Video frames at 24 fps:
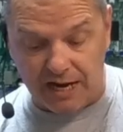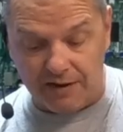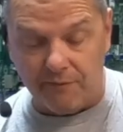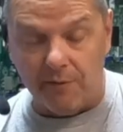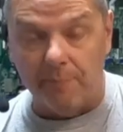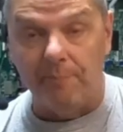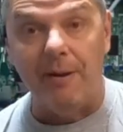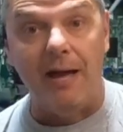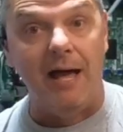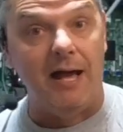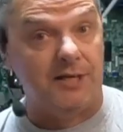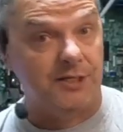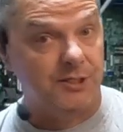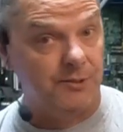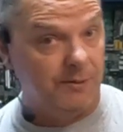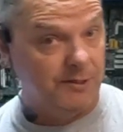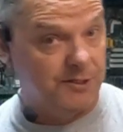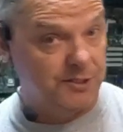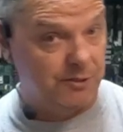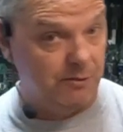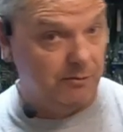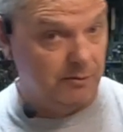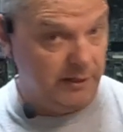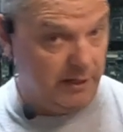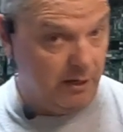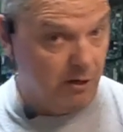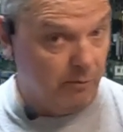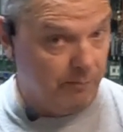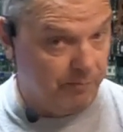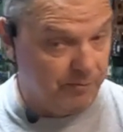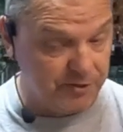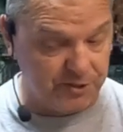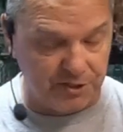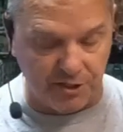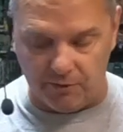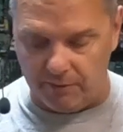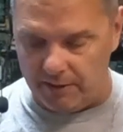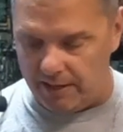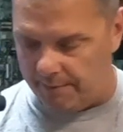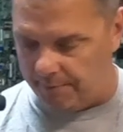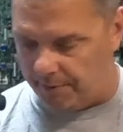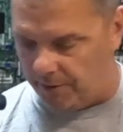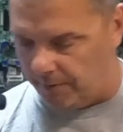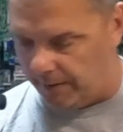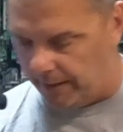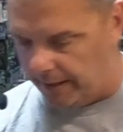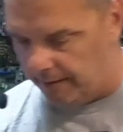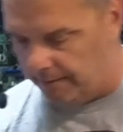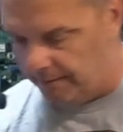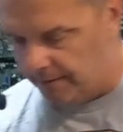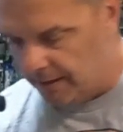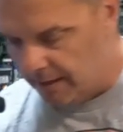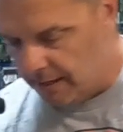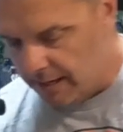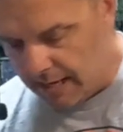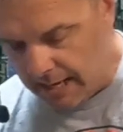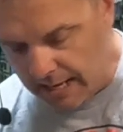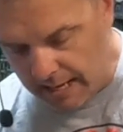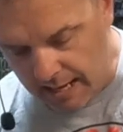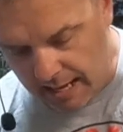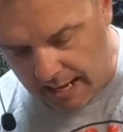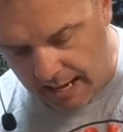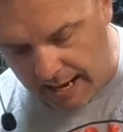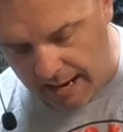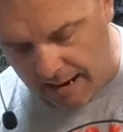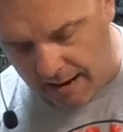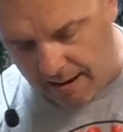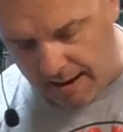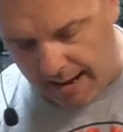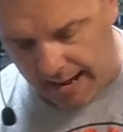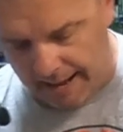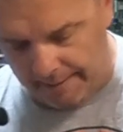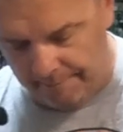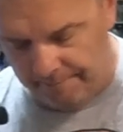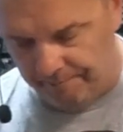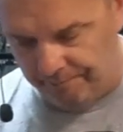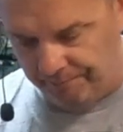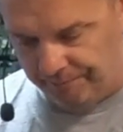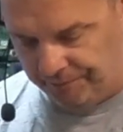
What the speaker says: out of a box, so I certainly hope there's no ammo in it. All right.